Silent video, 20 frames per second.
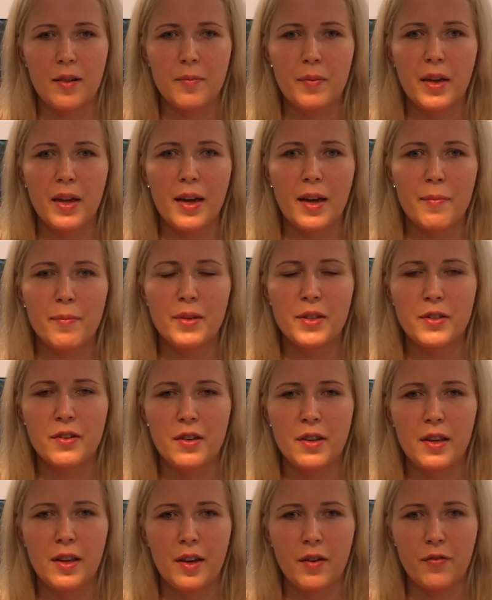be happy to
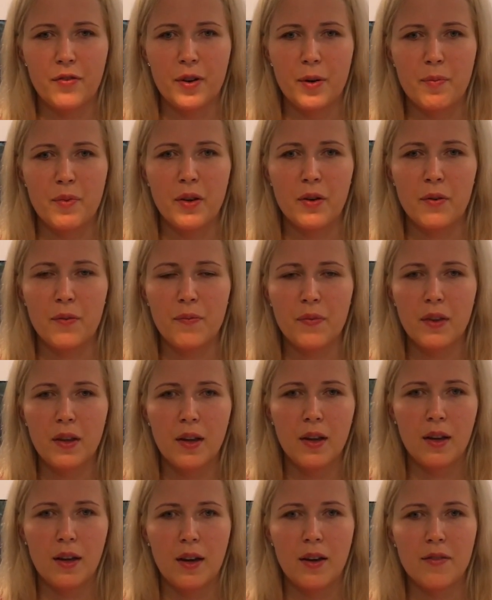hear from you.
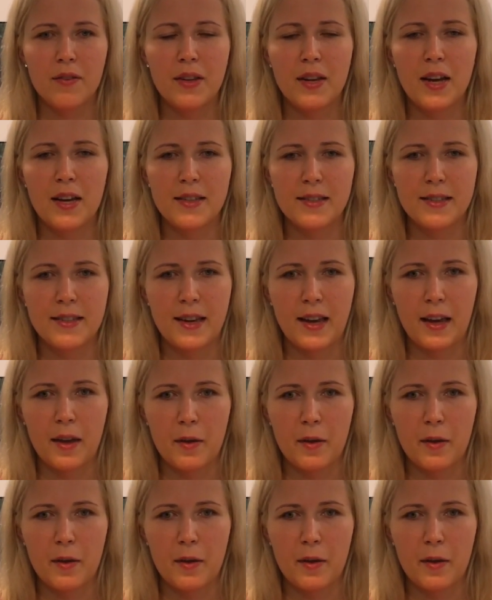Have a nice day.